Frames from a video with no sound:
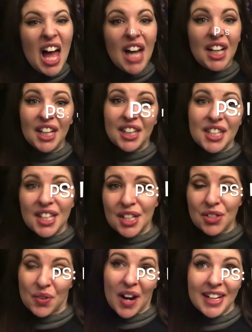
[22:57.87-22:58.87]
Nothing like
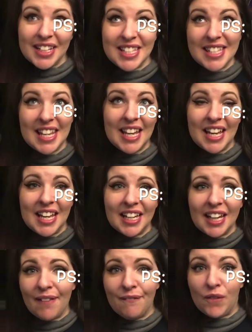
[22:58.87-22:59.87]
trying to sing
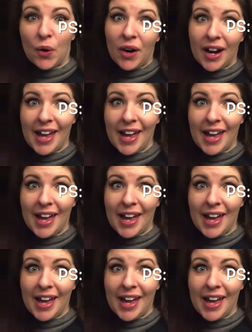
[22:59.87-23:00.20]
at 4